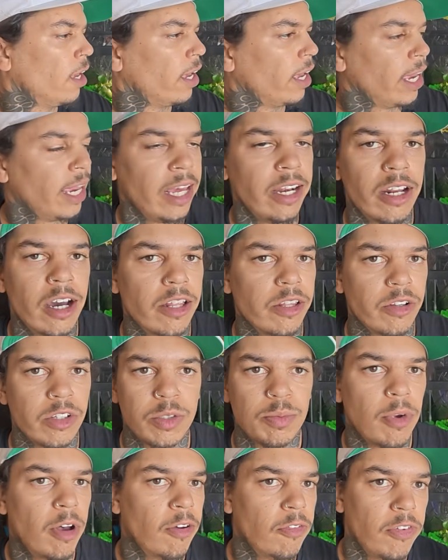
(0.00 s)
and other
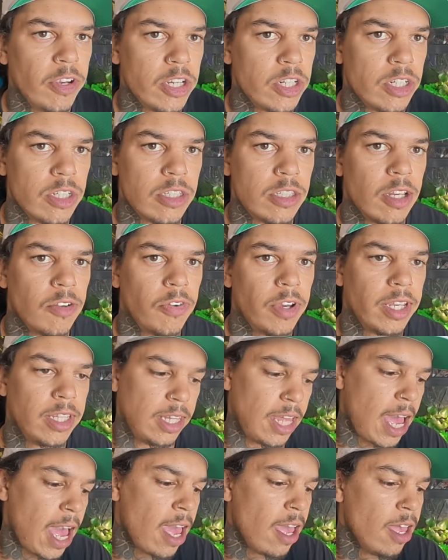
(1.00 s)
small fish and stuff like
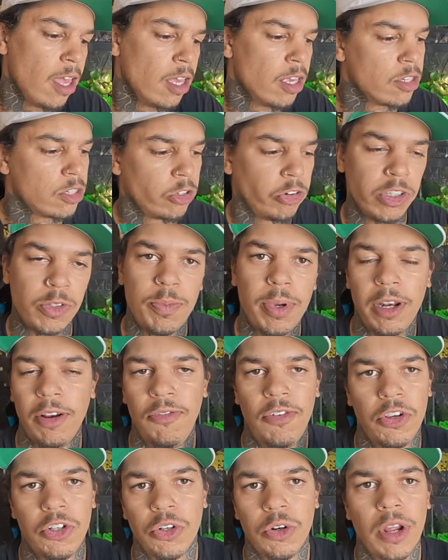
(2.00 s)
that. So it's
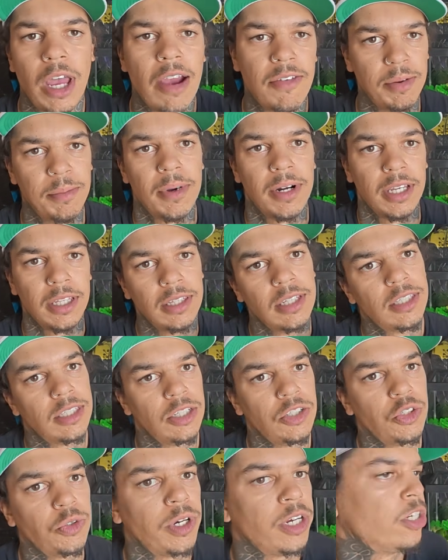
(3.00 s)
beneficial to everybody in this
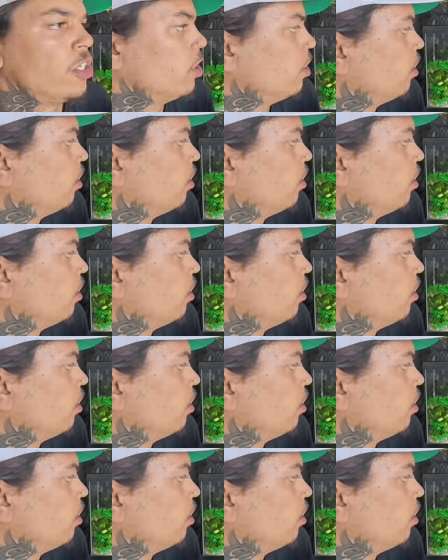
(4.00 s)
situation.